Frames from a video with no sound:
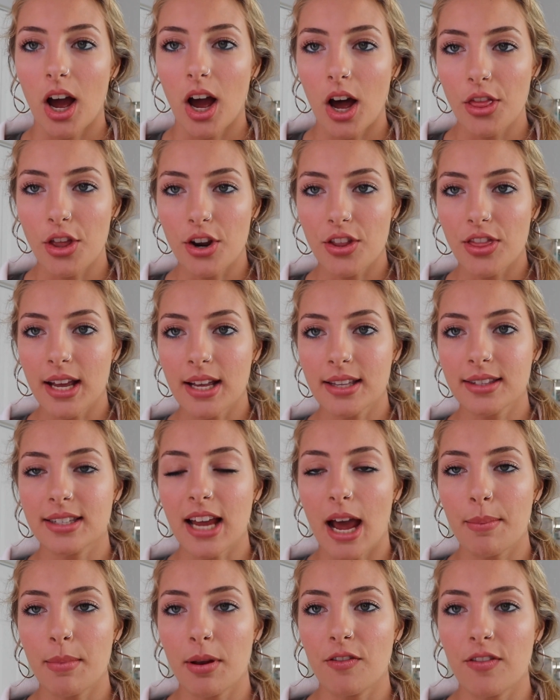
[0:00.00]
Other things
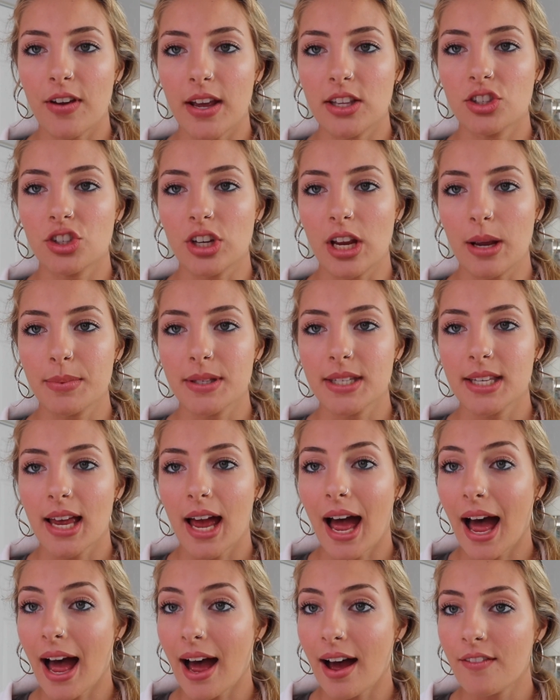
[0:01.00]
diamond face shapes
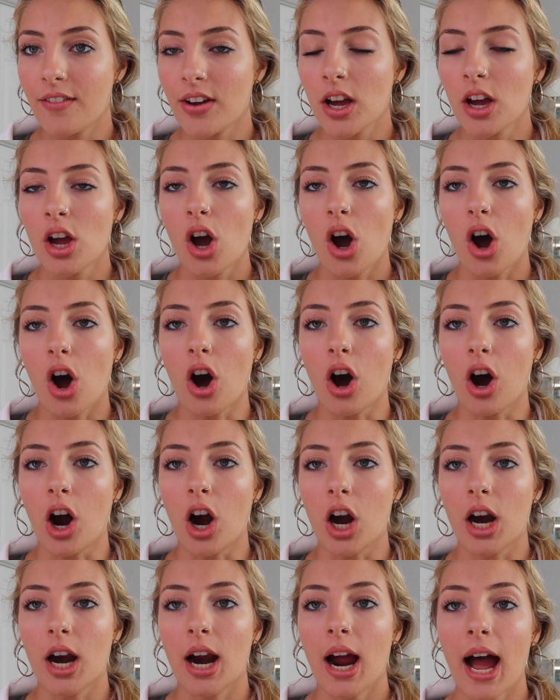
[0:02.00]
have
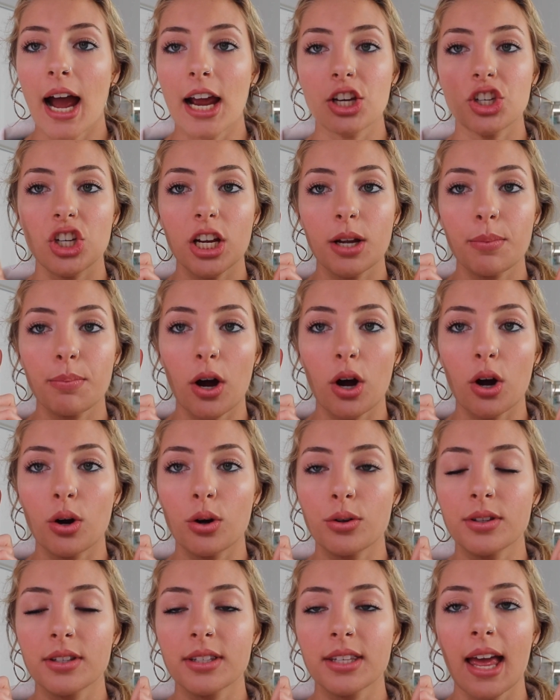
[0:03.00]
are high
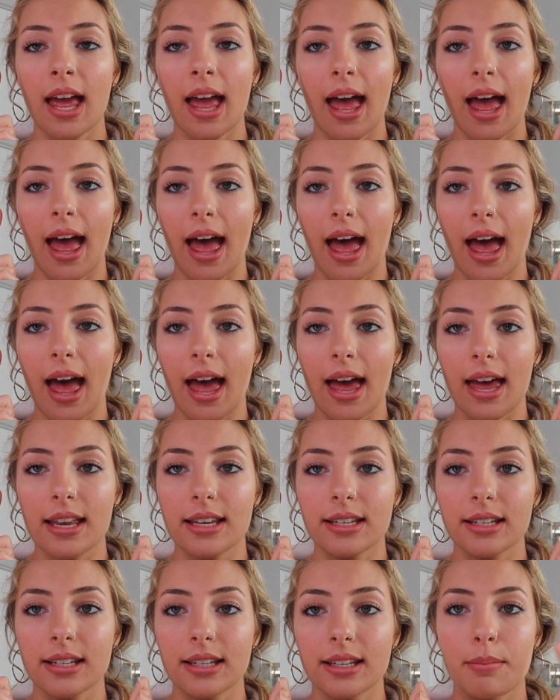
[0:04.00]
cheekbones
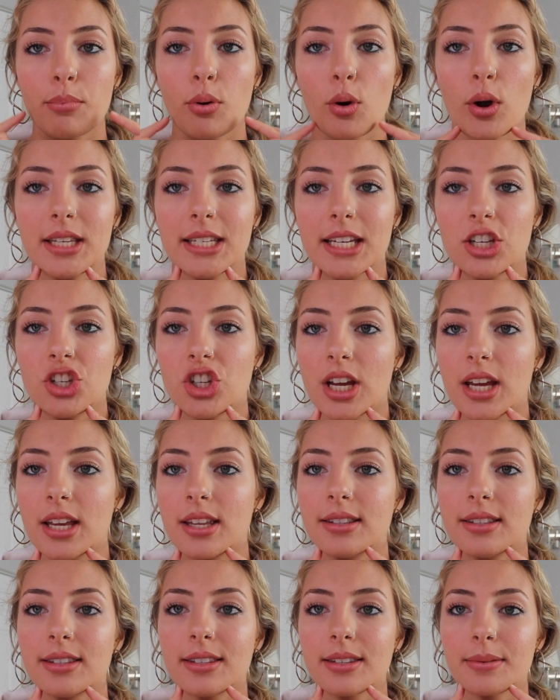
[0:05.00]
and pointed
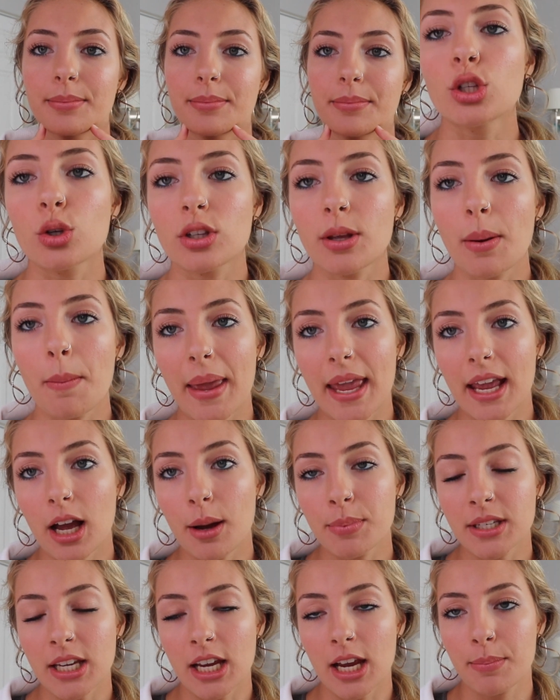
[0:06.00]
chins. So some
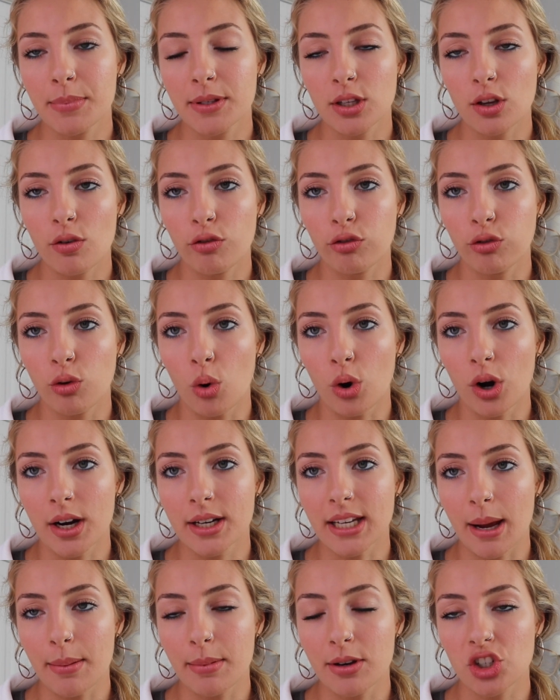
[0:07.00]
makeup tips for
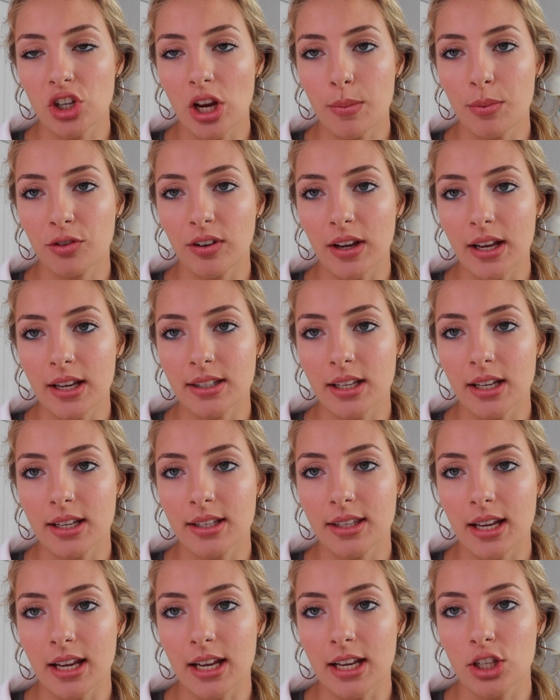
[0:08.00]
diamond shaped
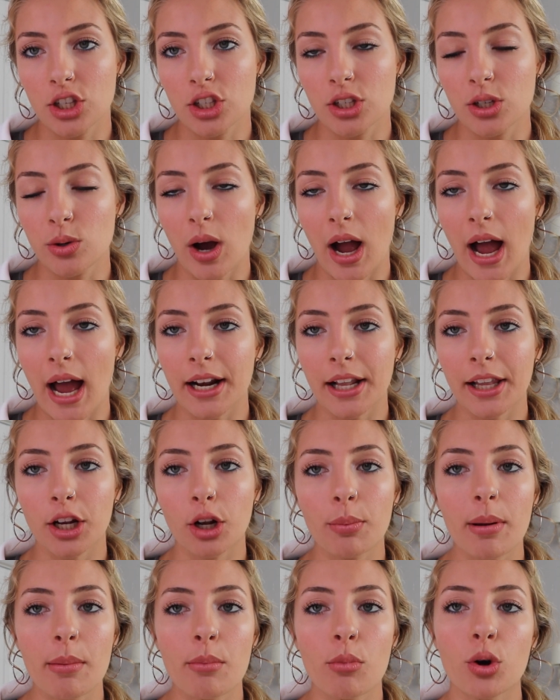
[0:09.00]
faces is to add a
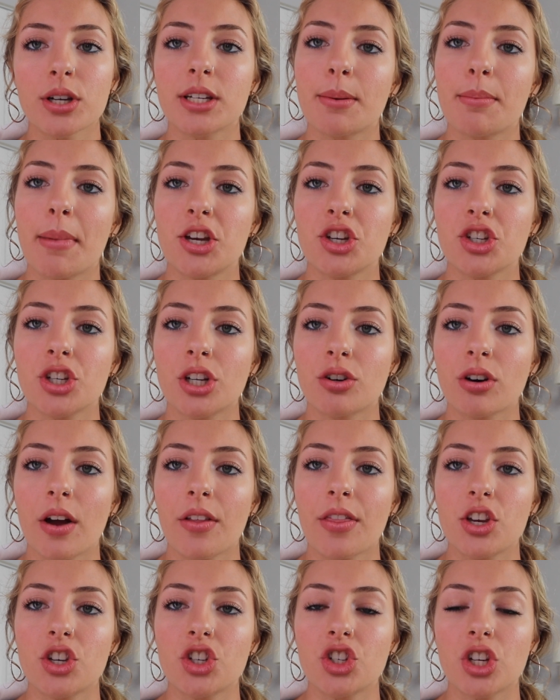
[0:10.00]
little bit more dimension
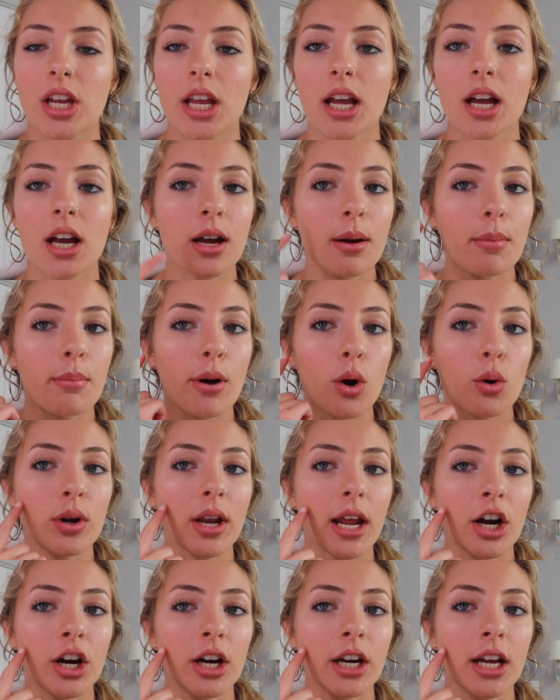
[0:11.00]
around the cheekbone
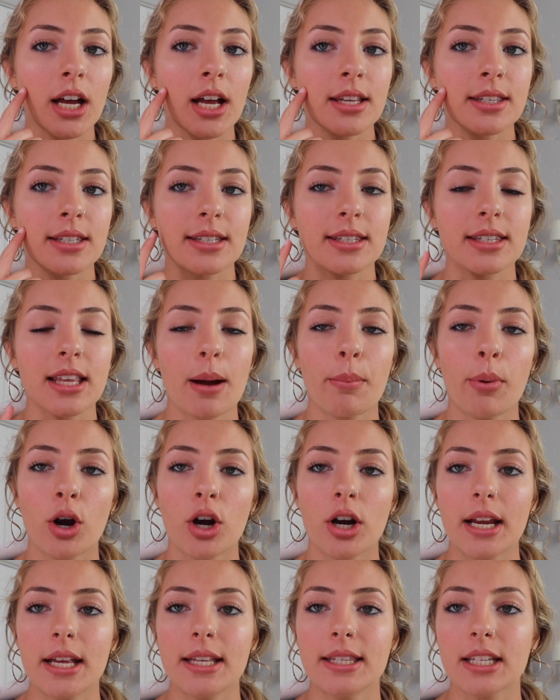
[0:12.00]
area, since that
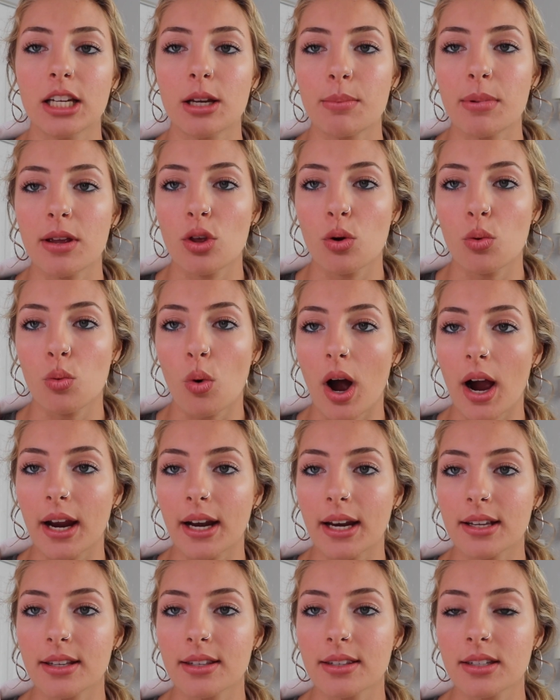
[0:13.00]
part is going to be the
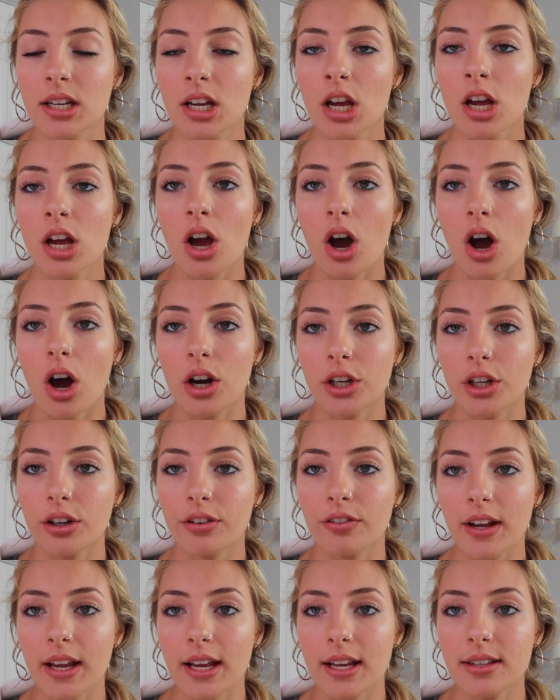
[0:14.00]
widest on your
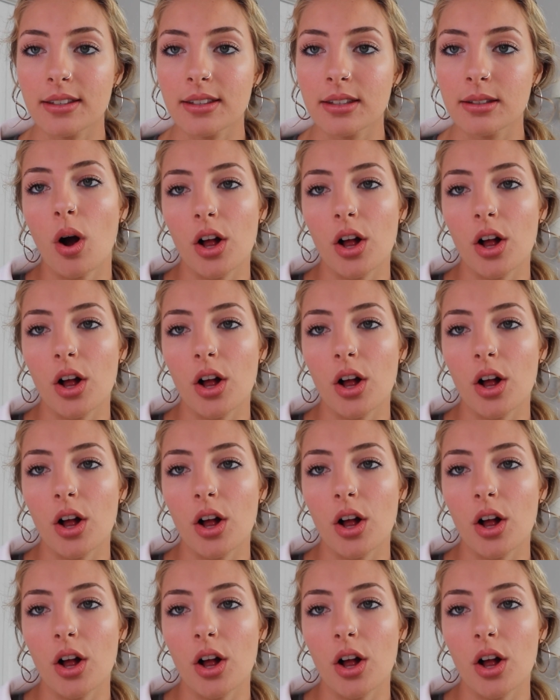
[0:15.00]
face.